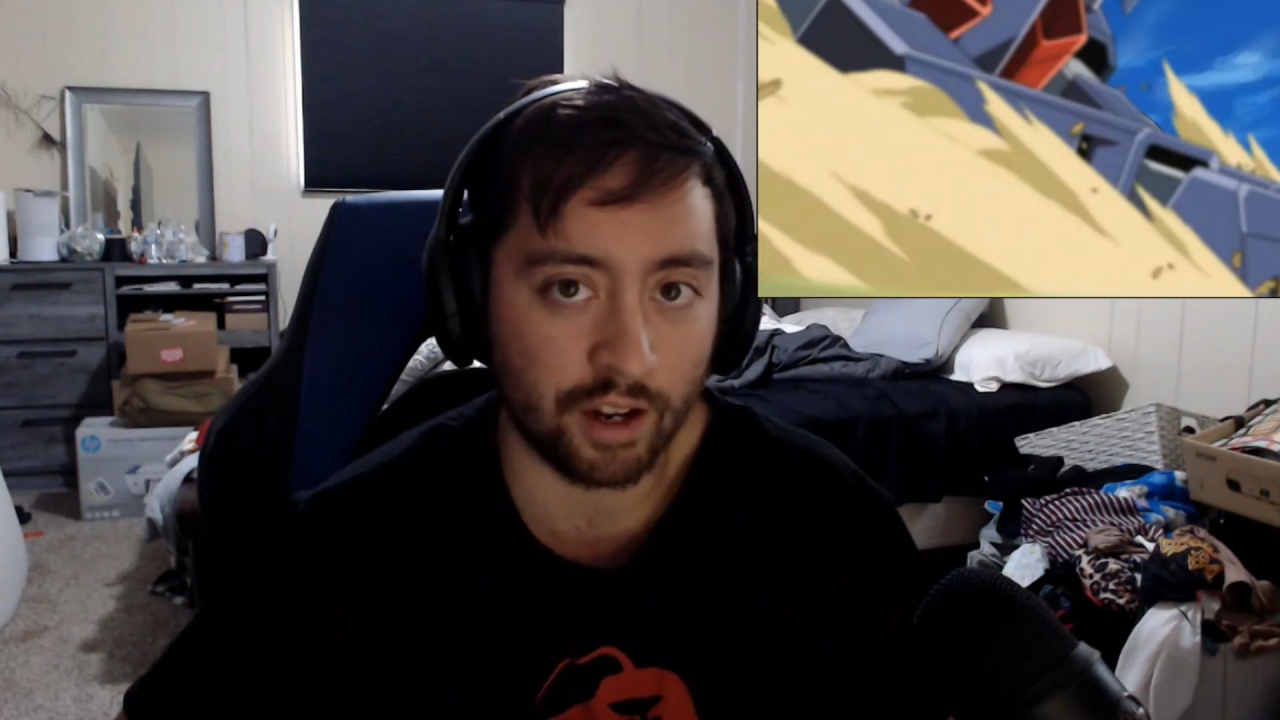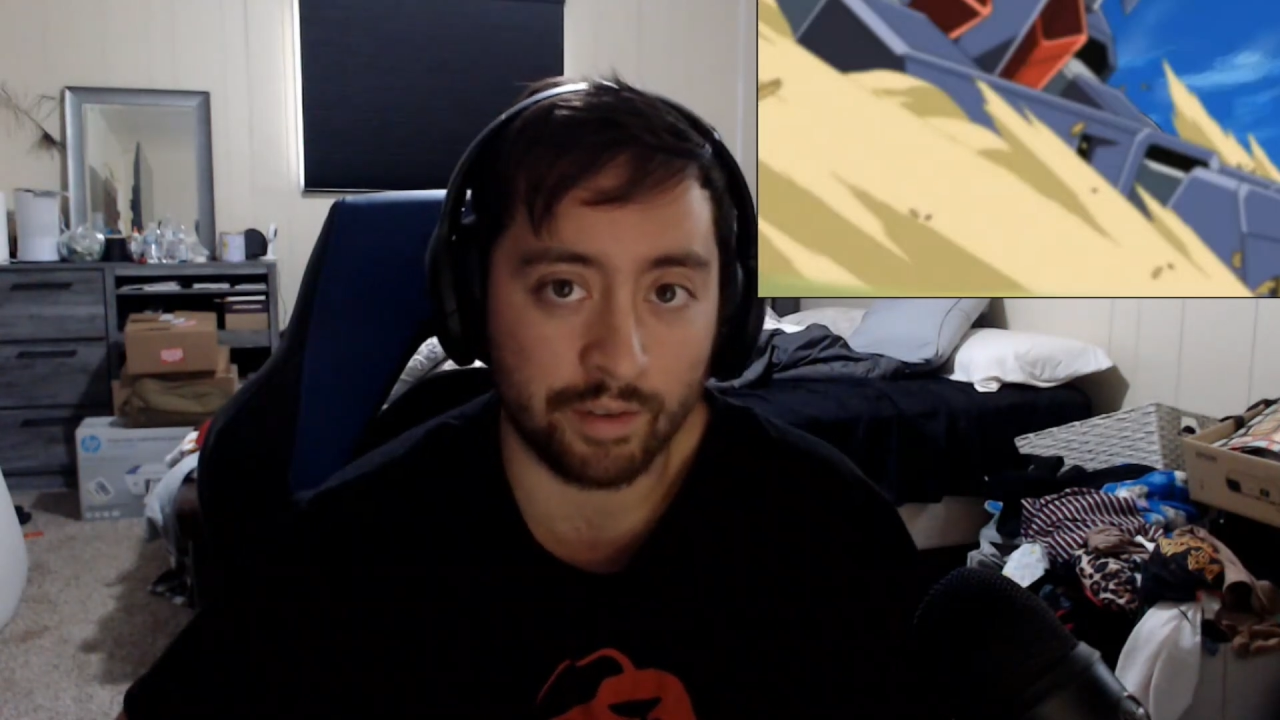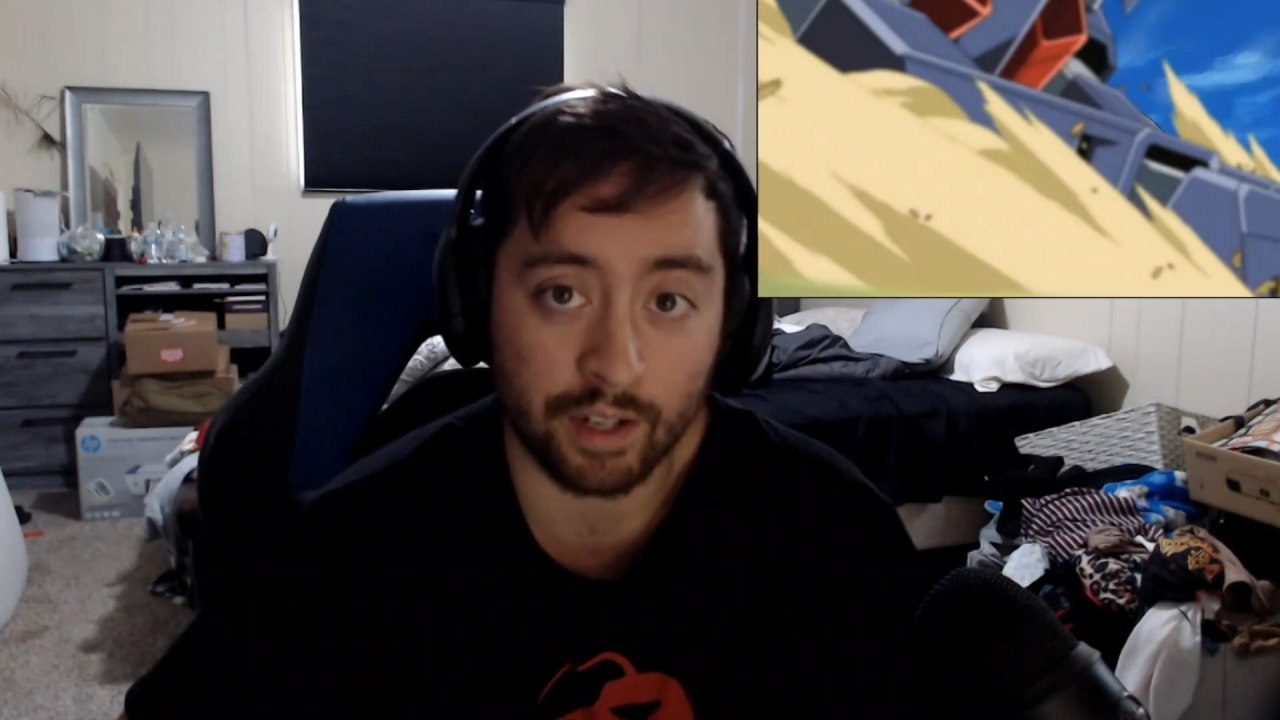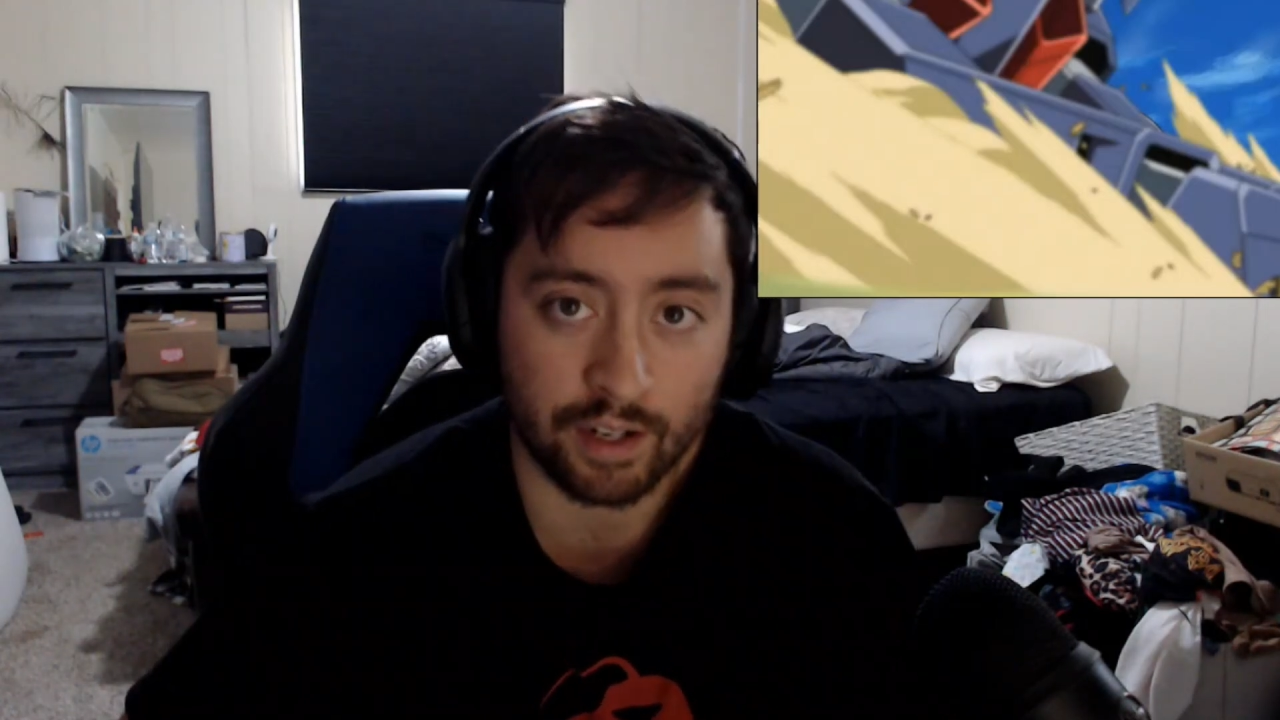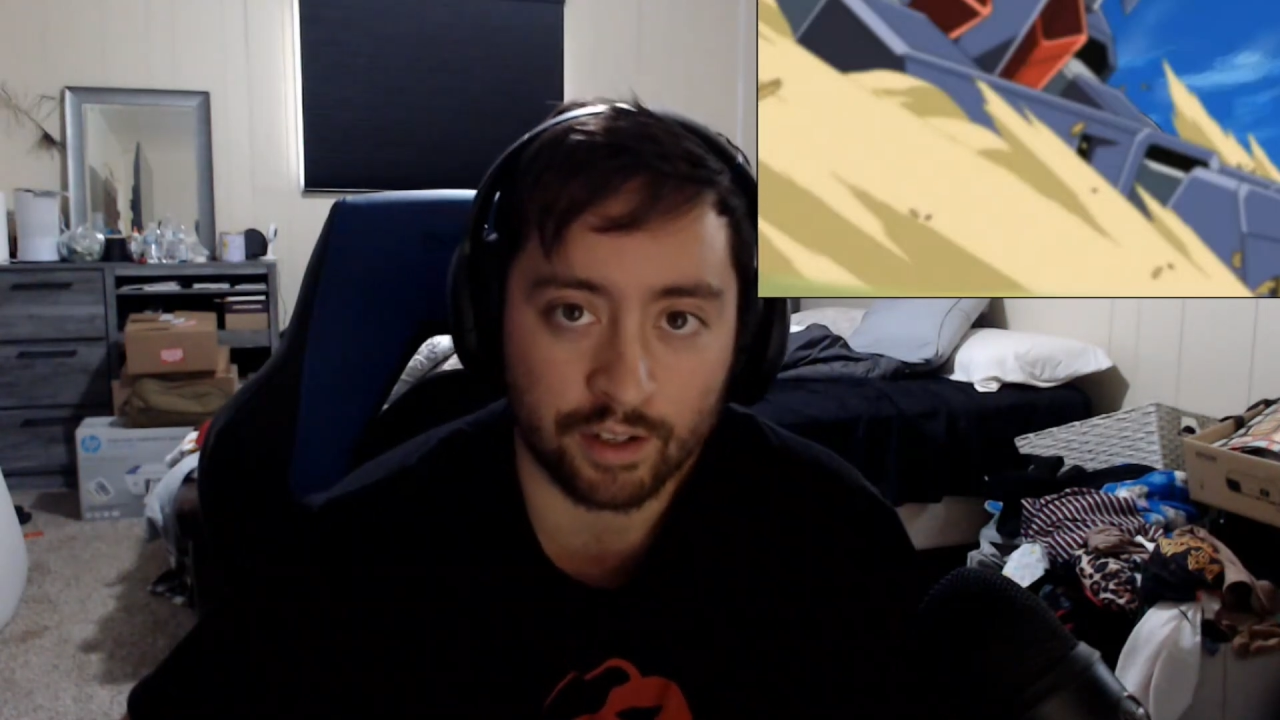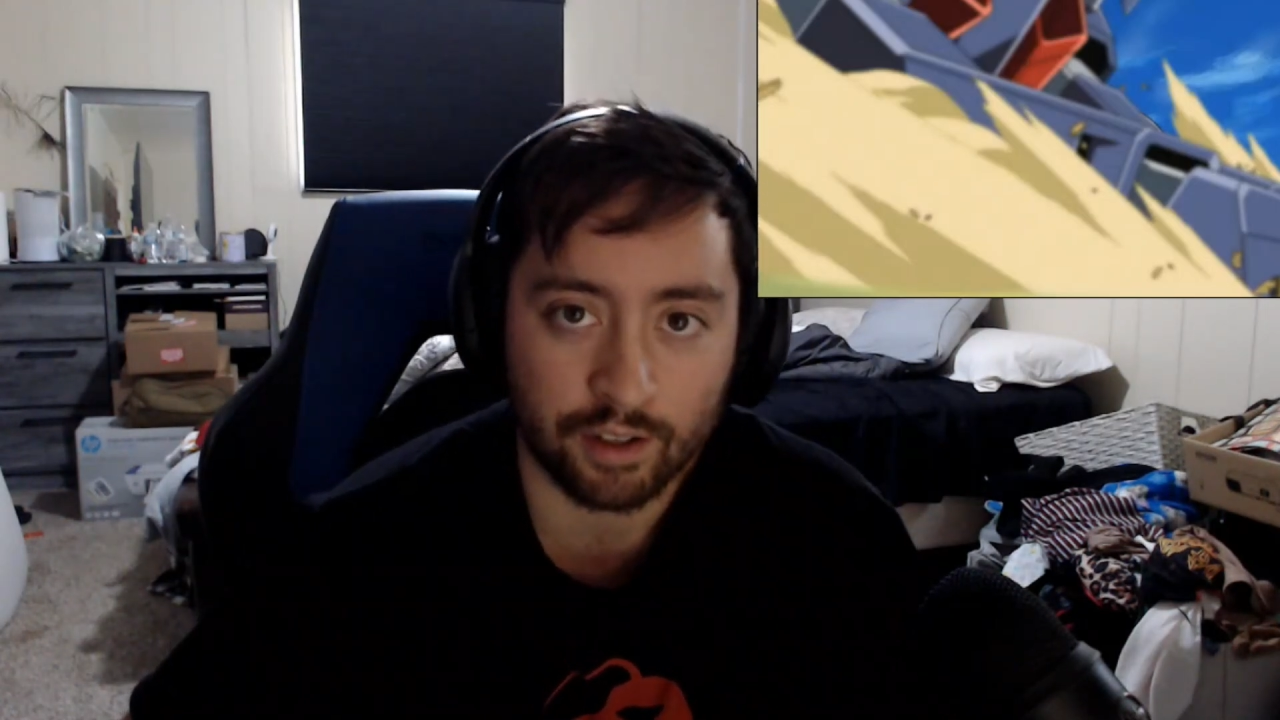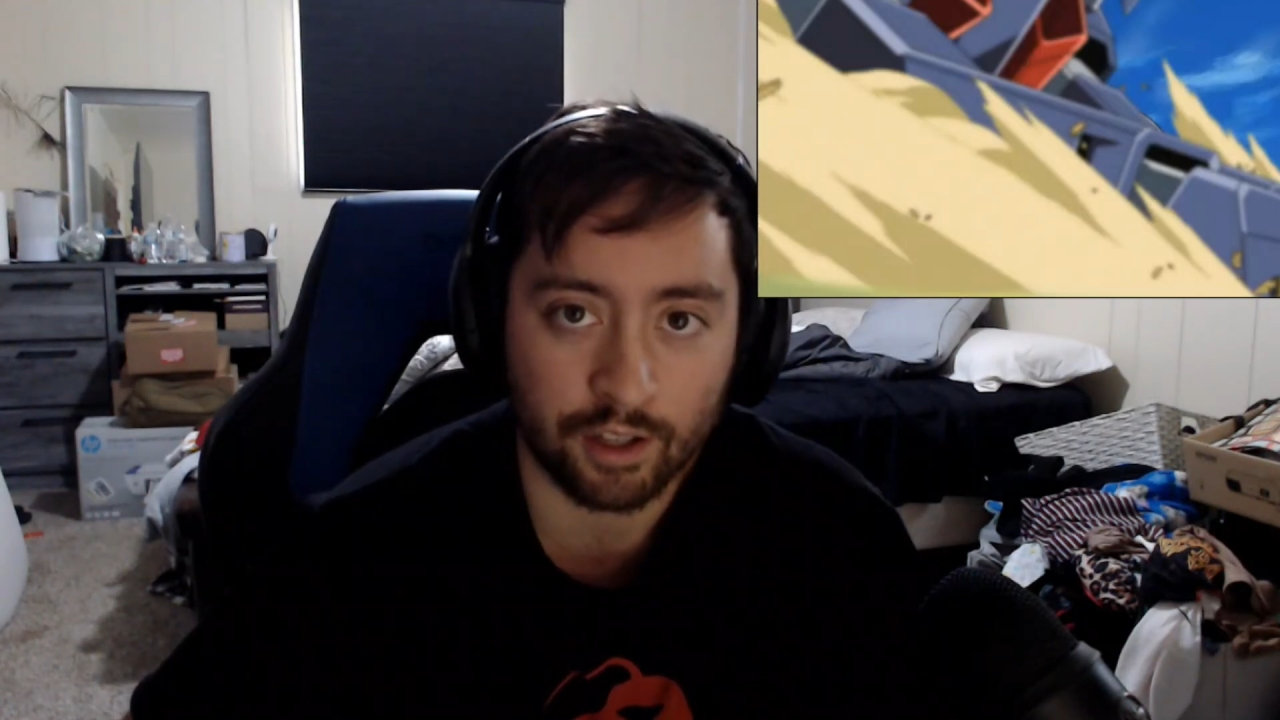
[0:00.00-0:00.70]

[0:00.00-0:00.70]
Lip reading: I mean, and